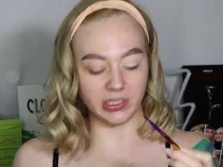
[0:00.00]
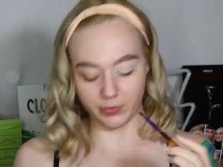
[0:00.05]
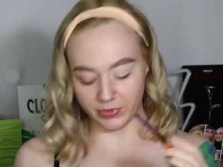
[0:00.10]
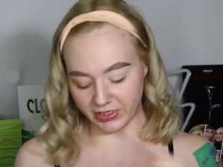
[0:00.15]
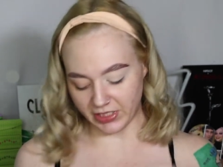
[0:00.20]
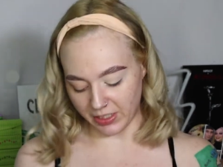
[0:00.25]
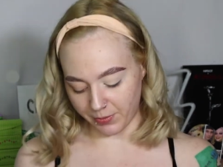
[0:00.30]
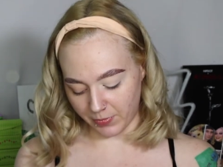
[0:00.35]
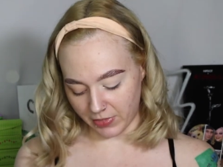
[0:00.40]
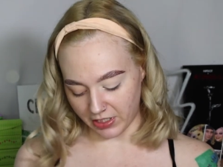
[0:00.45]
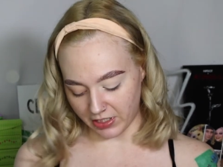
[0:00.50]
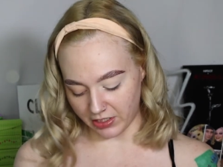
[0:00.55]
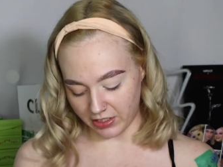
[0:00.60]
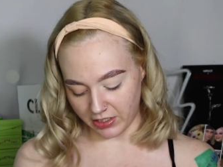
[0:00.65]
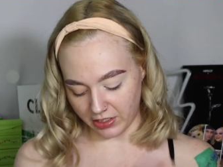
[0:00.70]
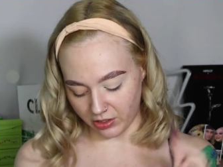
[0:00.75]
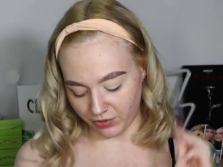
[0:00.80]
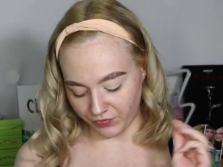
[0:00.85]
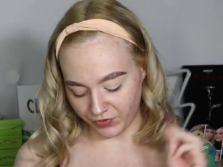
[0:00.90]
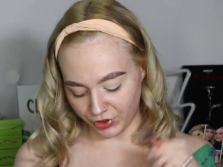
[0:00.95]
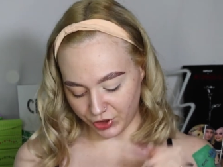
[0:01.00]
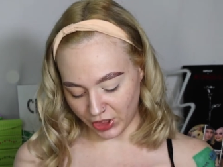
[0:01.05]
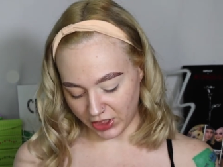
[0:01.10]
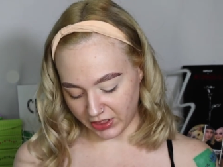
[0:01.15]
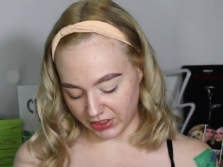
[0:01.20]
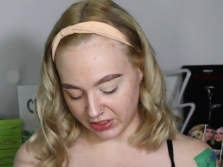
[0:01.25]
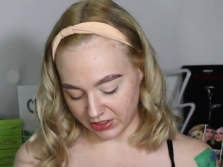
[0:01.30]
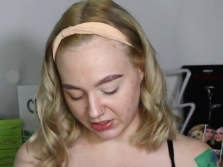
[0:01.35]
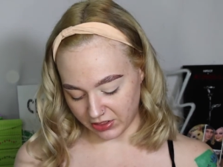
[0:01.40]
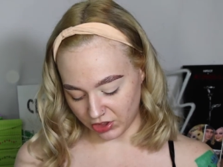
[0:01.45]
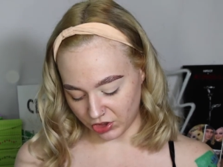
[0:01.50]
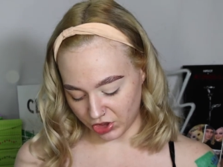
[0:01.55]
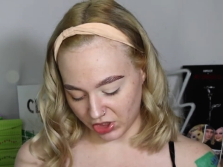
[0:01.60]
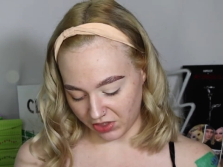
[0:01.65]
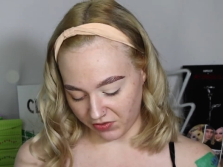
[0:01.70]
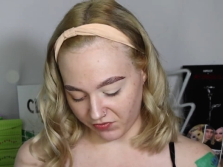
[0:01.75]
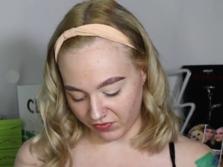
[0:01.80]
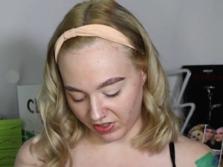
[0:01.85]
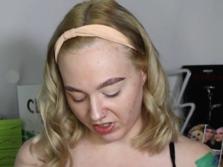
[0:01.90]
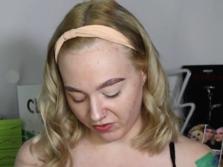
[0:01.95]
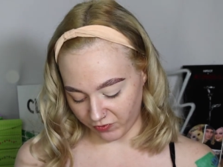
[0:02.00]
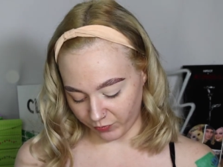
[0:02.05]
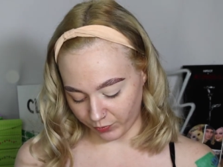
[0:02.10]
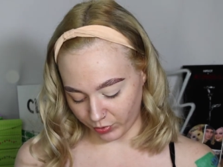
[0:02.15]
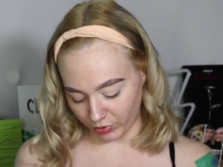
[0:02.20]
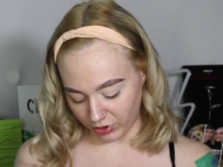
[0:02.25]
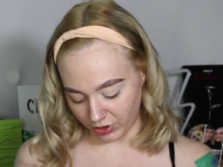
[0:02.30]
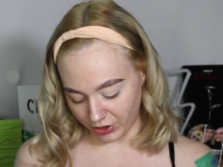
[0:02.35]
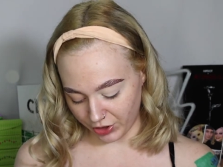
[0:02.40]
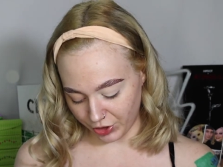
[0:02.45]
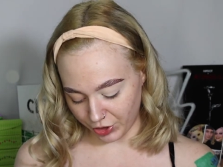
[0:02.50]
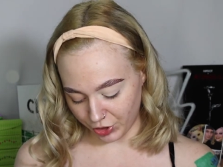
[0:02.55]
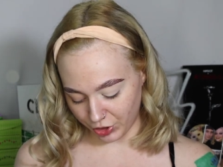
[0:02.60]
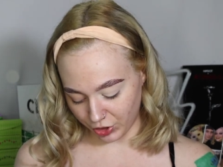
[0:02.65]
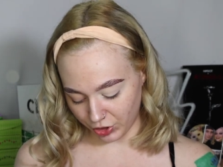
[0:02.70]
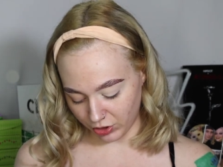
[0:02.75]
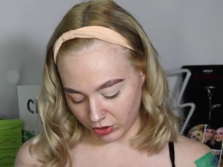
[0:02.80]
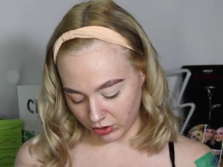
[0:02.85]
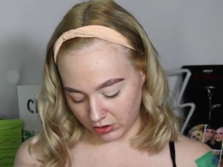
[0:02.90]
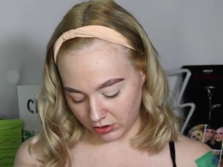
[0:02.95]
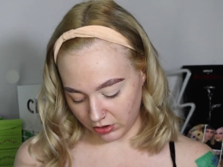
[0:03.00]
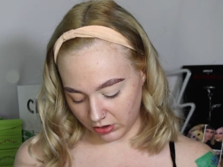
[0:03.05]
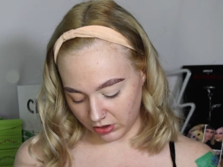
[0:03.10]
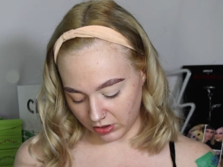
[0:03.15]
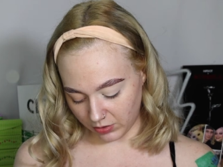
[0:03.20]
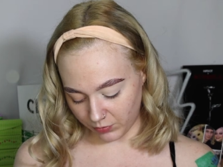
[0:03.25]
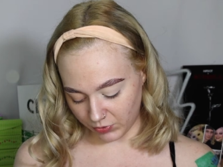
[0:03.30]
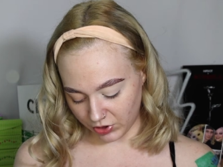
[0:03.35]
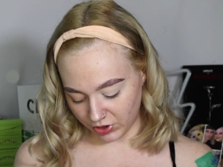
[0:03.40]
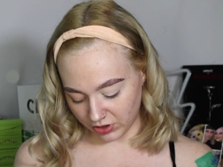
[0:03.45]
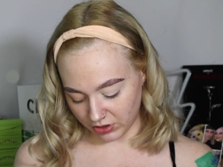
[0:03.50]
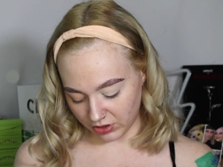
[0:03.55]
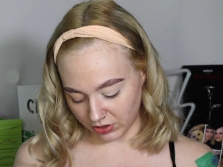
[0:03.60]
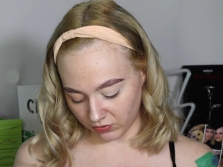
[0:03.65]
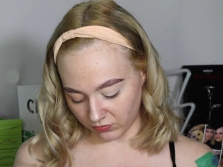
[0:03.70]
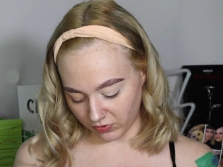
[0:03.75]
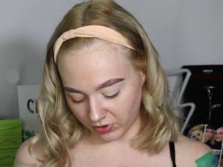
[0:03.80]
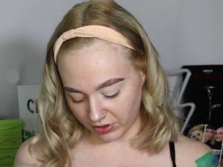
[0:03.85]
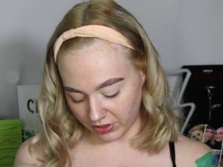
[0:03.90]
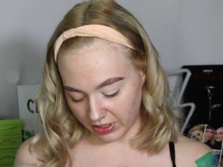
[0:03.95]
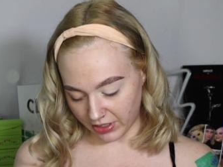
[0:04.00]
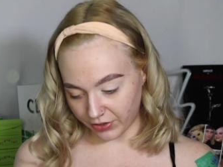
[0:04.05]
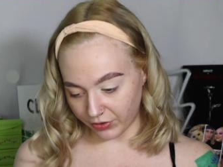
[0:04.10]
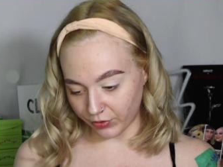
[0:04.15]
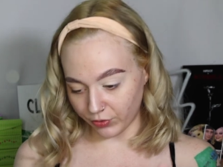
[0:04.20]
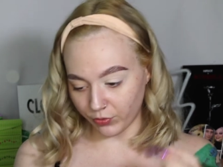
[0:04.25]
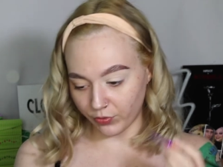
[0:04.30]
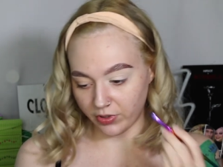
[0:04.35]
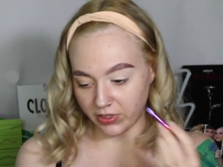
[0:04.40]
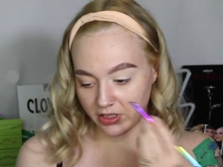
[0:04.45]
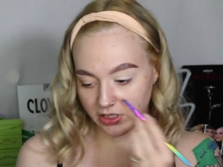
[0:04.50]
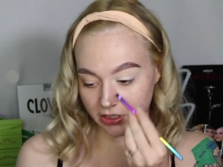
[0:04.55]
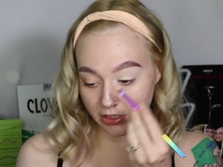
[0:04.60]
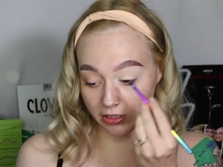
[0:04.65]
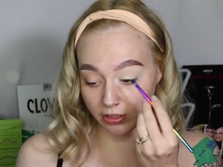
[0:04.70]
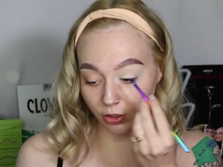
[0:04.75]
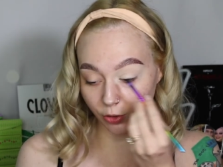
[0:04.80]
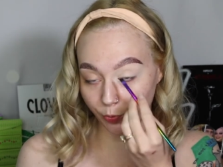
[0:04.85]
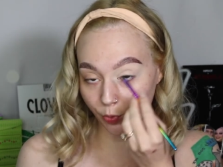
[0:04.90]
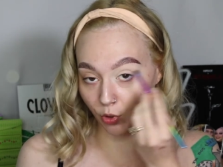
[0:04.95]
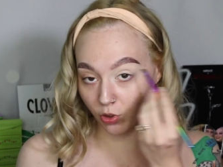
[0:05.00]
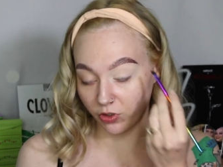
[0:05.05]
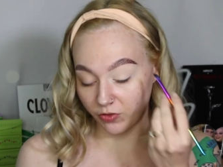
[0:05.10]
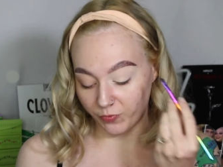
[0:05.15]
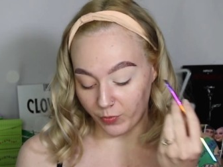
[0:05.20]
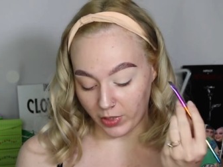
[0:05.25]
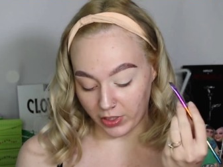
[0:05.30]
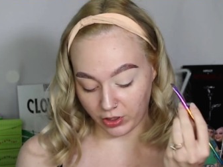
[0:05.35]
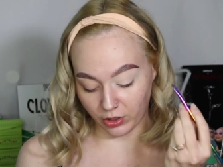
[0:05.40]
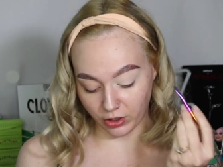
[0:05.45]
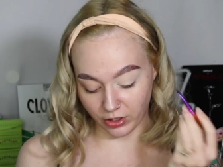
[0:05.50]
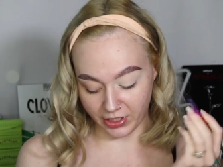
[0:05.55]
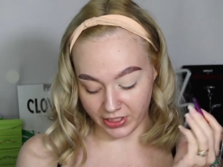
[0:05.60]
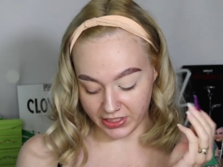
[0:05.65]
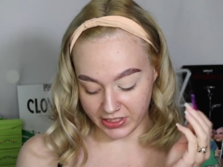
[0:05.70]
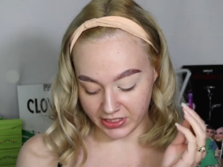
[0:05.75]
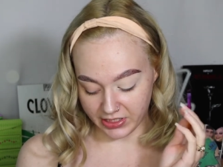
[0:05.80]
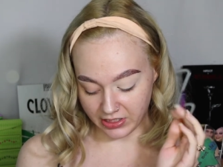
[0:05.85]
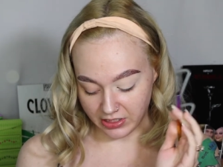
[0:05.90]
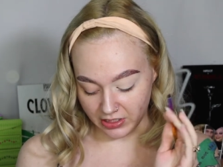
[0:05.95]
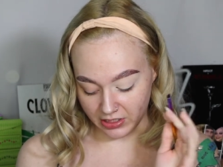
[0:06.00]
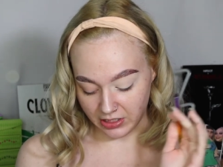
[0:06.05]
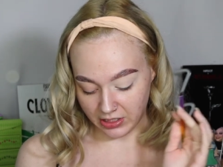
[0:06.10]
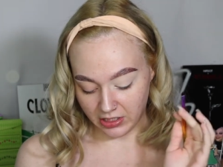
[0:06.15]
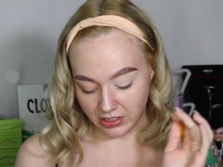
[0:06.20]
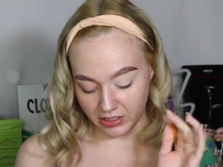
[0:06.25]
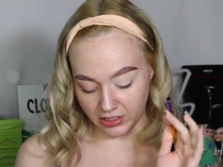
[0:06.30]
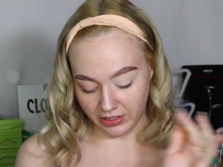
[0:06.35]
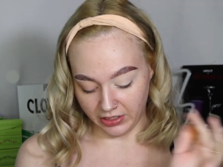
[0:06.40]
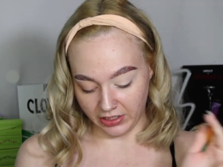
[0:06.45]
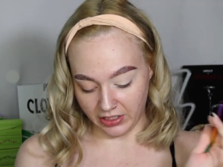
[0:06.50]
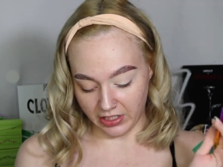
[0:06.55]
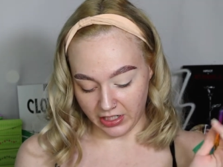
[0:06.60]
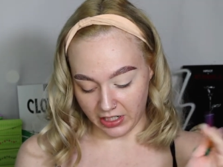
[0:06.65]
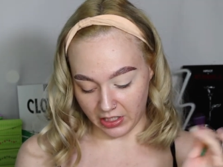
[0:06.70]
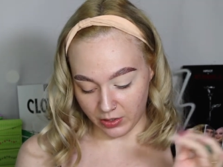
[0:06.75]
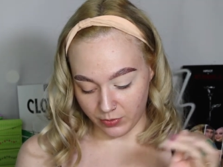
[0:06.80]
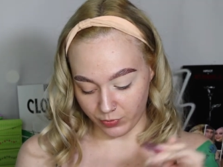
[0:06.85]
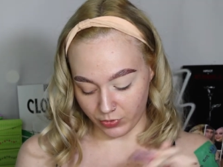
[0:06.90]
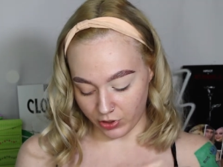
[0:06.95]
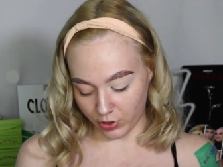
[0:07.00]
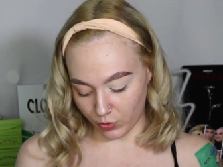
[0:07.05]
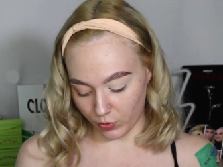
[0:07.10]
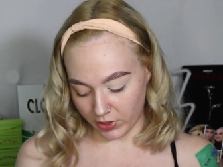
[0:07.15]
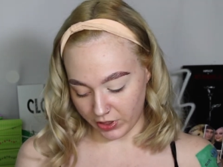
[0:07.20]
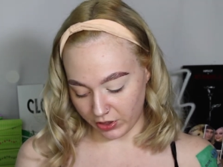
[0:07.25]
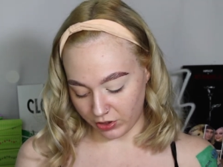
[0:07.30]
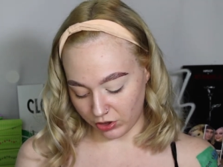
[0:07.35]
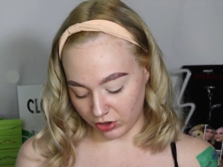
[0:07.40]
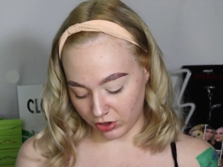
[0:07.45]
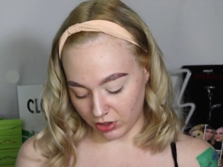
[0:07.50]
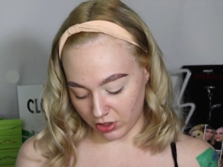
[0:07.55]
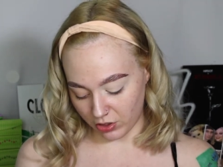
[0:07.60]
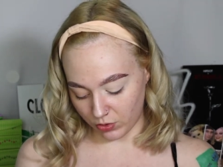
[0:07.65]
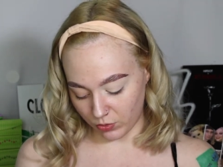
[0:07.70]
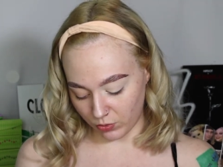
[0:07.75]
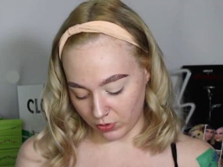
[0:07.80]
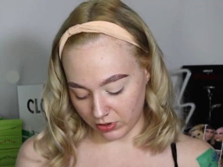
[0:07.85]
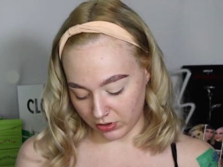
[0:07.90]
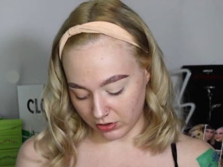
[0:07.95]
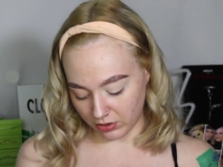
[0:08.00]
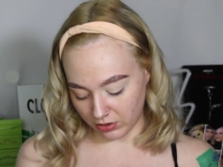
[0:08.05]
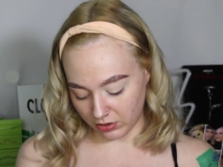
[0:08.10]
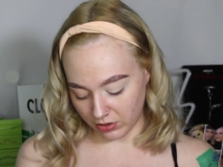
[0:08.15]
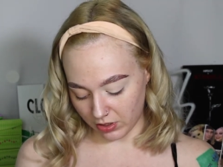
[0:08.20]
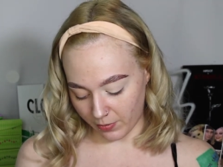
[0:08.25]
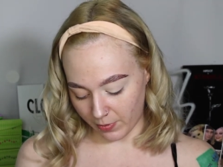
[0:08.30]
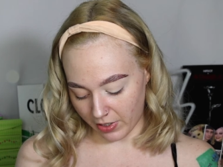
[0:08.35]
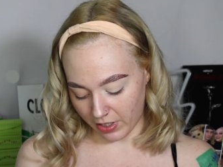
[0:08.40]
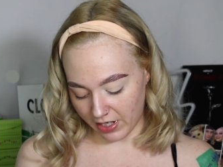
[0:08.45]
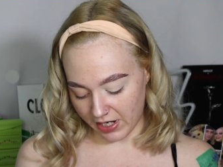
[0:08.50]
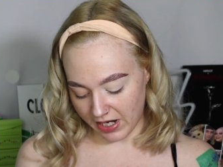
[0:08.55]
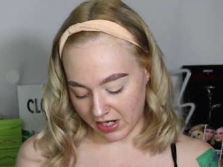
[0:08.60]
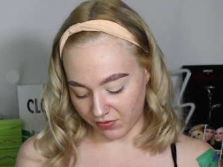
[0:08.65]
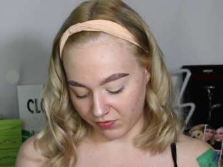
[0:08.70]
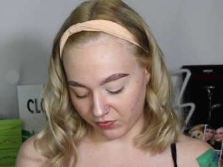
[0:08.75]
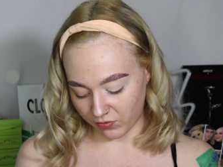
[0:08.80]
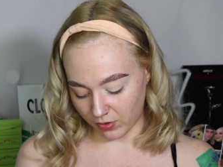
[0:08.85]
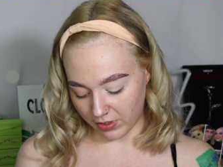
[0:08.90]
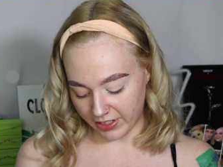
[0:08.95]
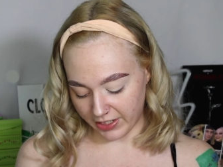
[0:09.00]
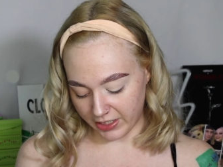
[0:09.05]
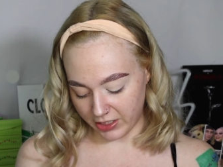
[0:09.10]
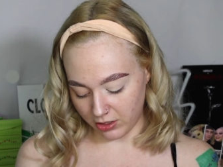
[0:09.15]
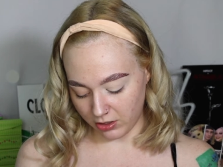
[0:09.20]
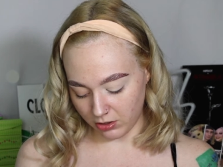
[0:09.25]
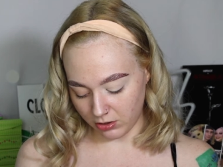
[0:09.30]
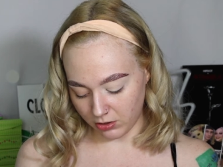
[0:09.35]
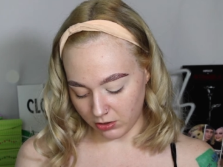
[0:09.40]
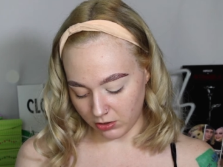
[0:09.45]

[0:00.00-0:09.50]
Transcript: I'm gonna take my Elf and J Kiss of J five brush, and I'm just gonna run that through the inner part of my crease, and I'm going to go about halfway.